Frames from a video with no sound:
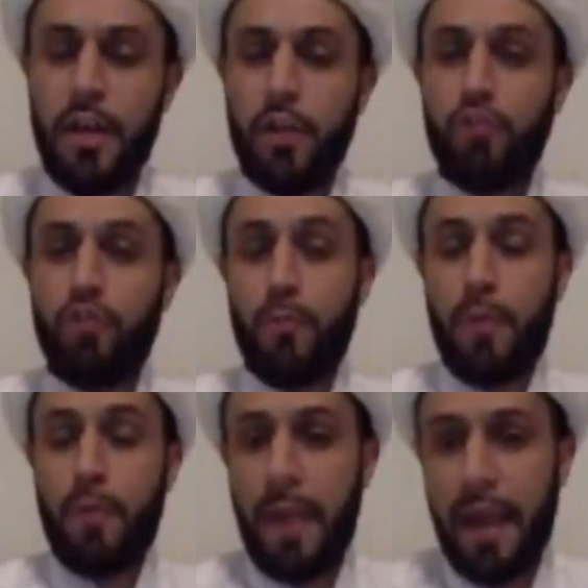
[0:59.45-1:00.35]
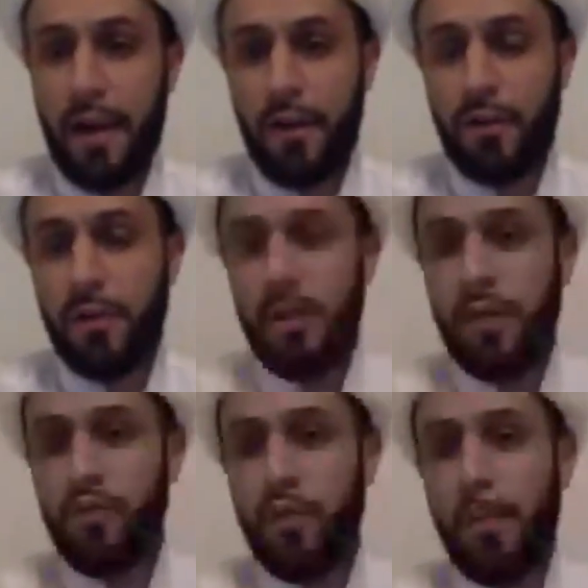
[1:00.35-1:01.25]
to prepare
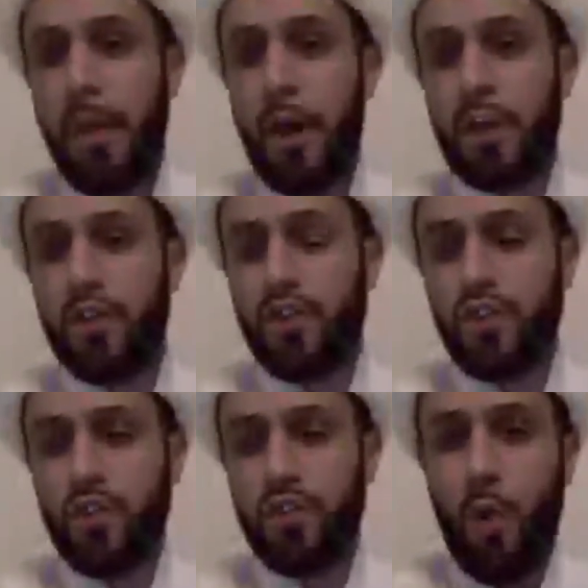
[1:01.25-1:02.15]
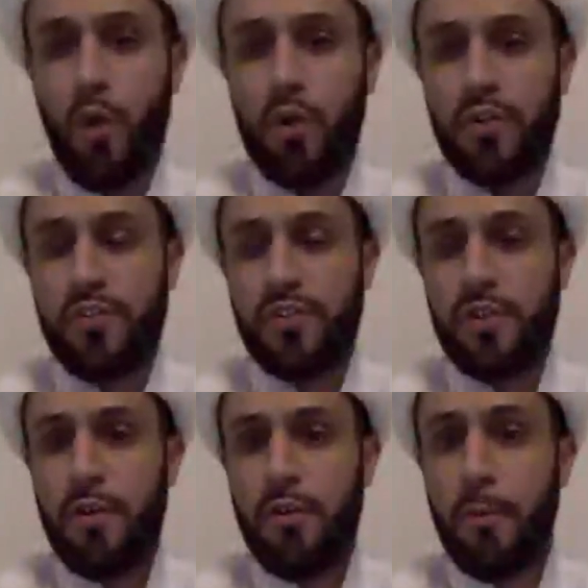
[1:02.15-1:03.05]
to march towards
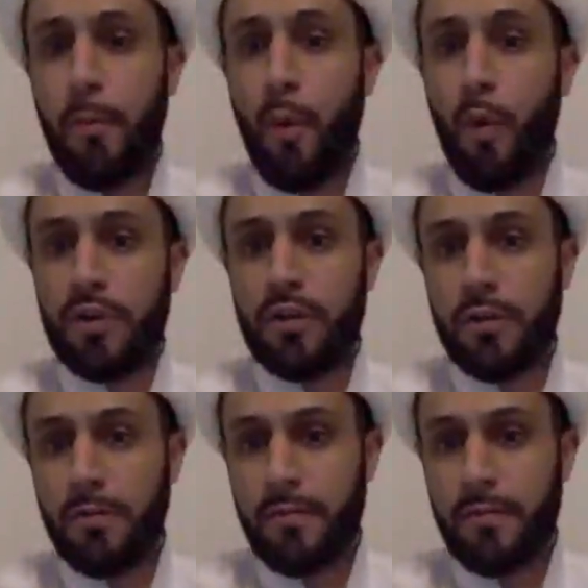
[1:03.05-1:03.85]
the border,